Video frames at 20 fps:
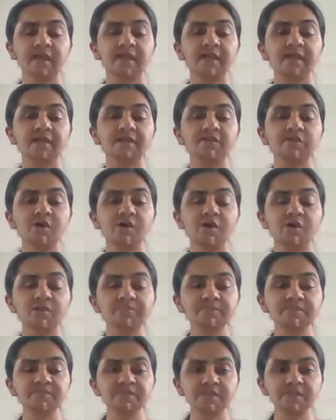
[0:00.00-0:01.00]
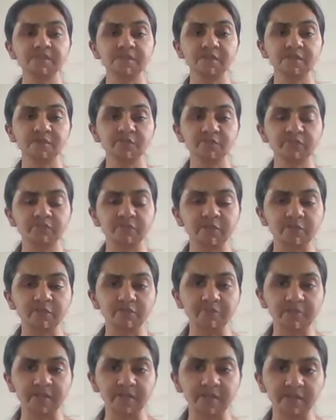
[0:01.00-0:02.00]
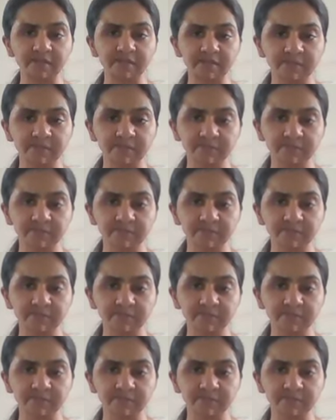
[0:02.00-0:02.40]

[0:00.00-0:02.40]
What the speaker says: and observe the breath.